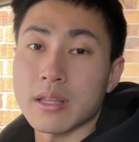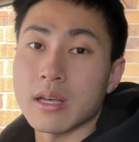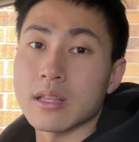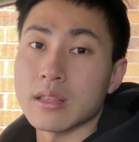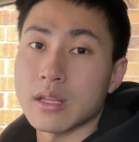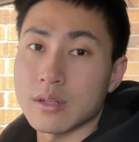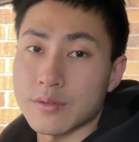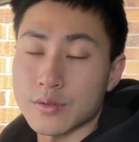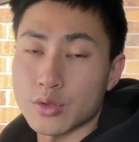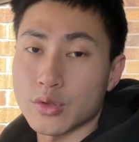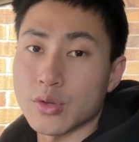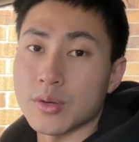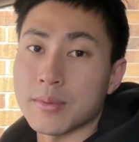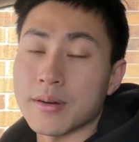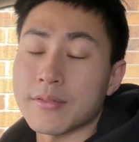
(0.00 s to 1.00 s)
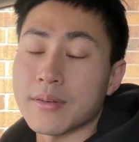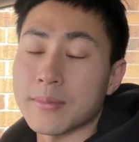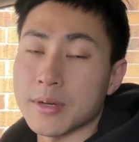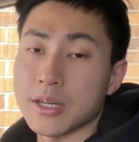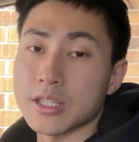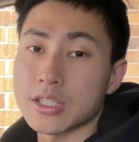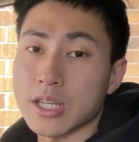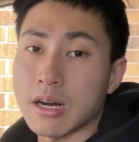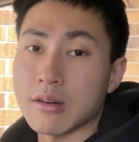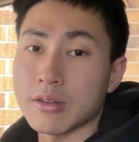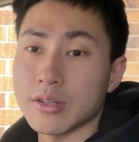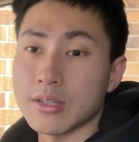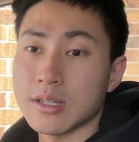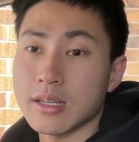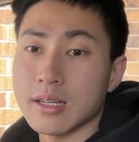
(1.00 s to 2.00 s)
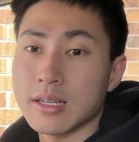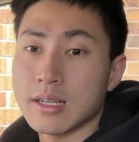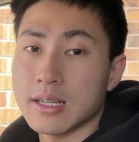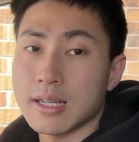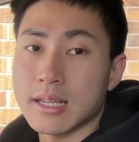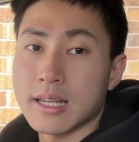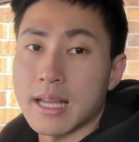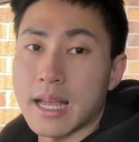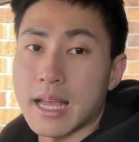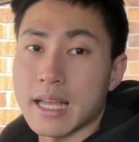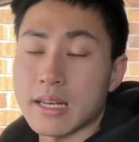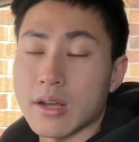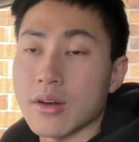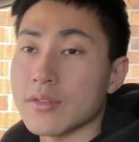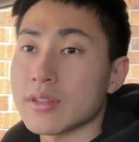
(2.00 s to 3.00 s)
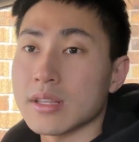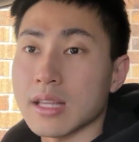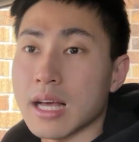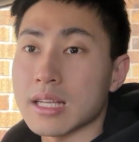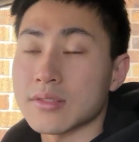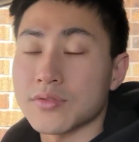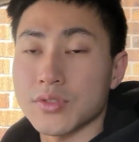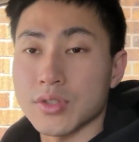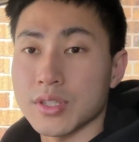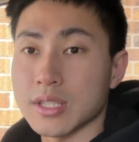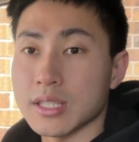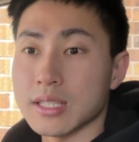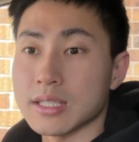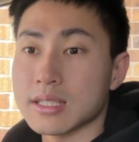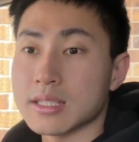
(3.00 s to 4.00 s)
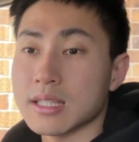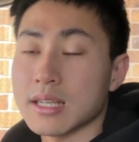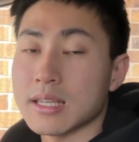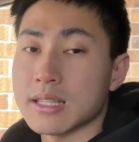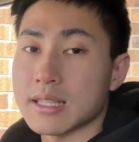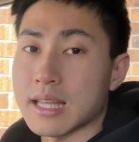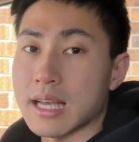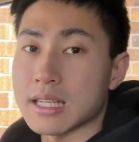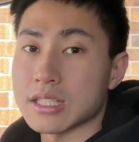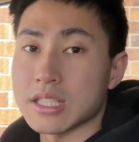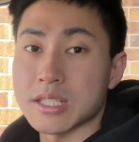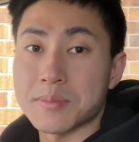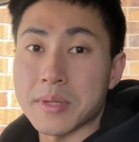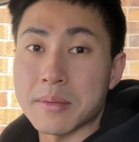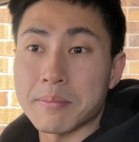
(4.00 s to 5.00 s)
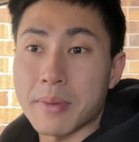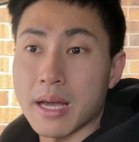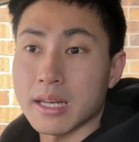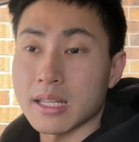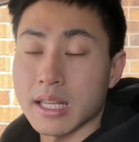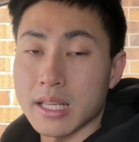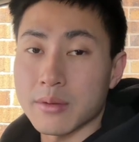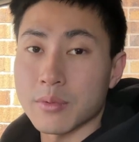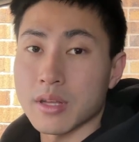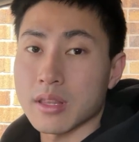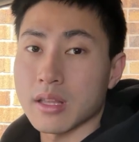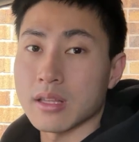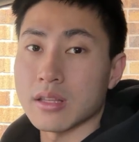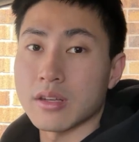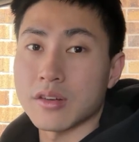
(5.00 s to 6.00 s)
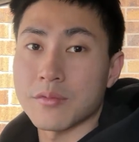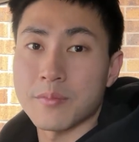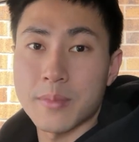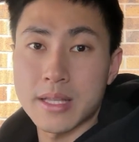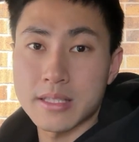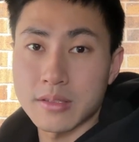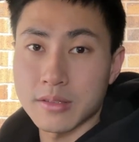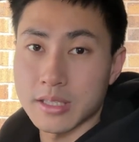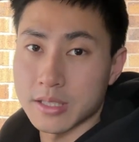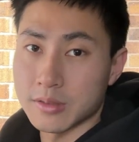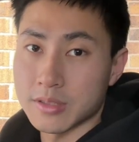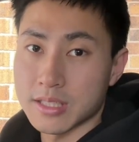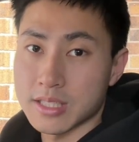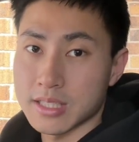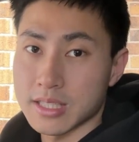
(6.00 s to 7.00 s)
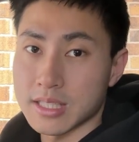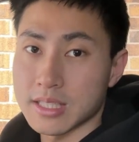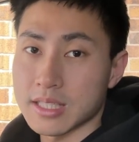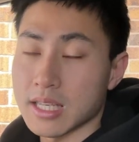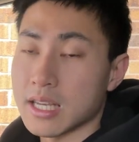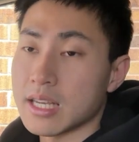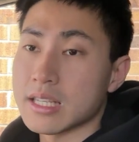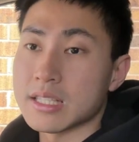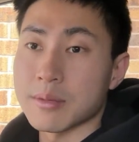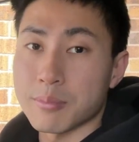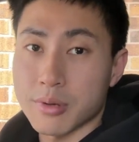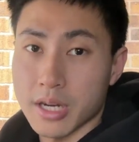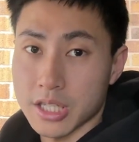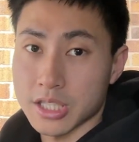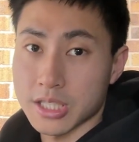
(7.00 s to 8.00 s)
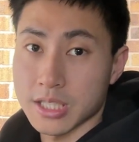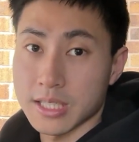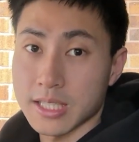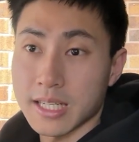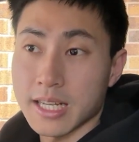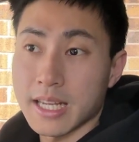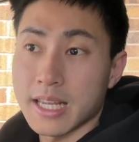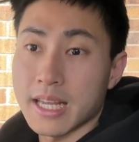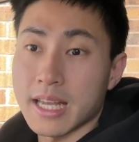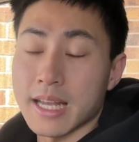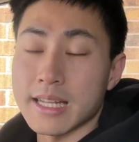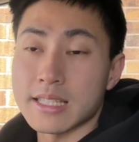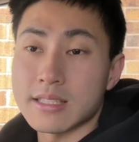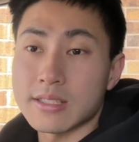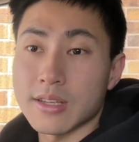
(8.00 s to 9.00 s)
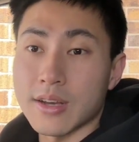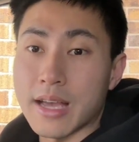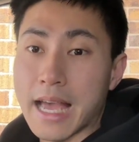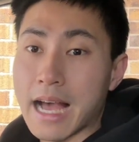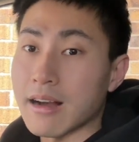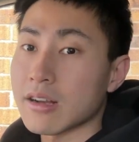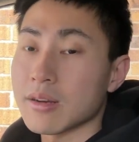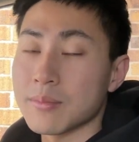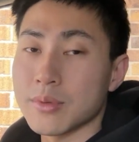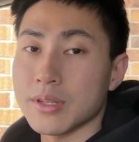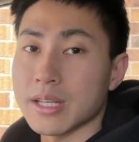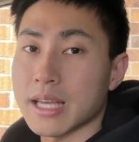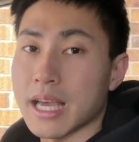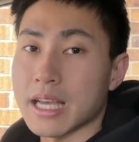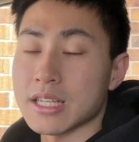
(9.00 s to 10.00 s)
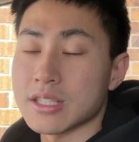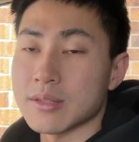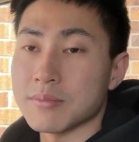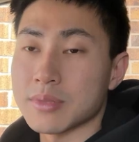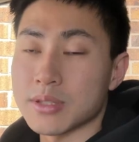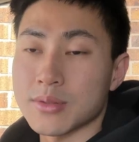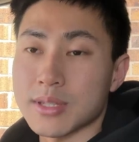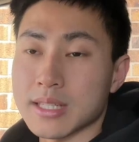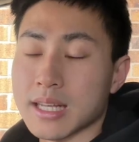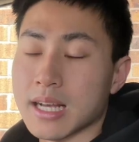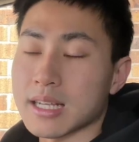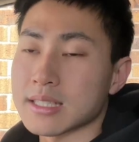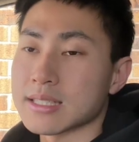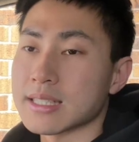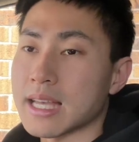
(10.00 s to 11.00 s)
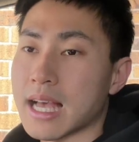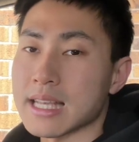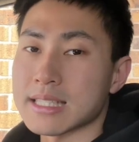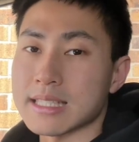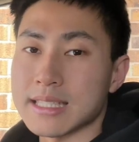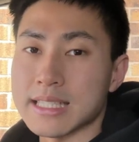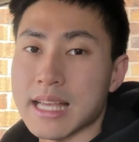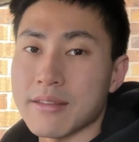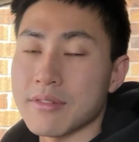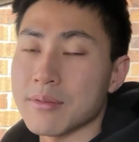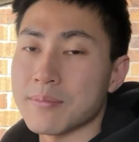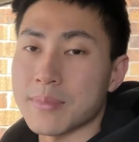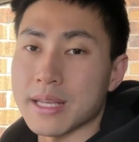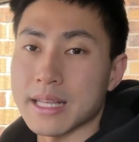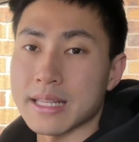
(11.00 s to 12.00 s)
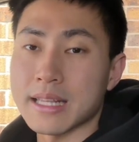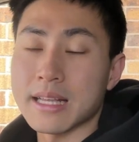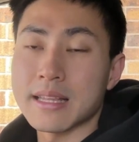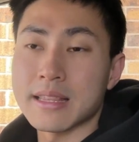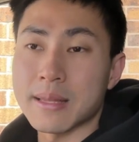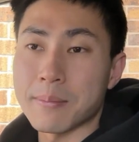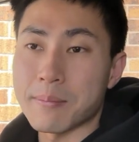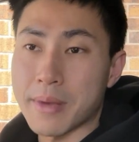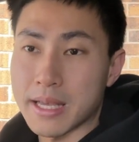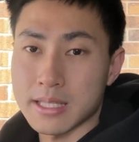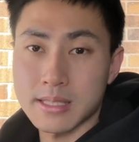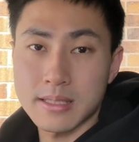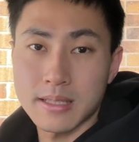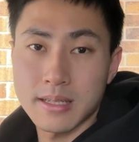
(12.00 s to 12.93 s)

a lot of trauma from her childhood. And over the last few years that she's been battling with a lot of mental illnesses, depression. And so our communication between us has never been the best.